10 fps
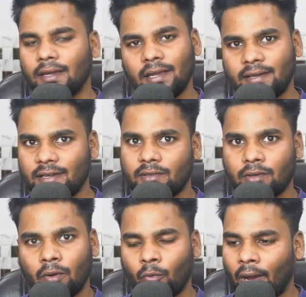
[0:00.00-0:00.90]
it is
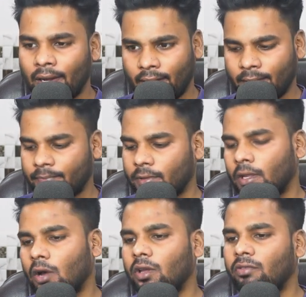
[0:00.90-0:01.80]
valid.
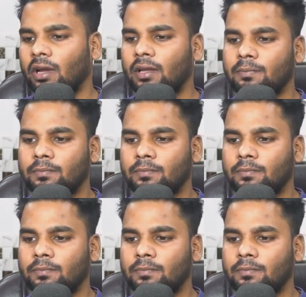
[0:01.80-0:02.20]
Now if I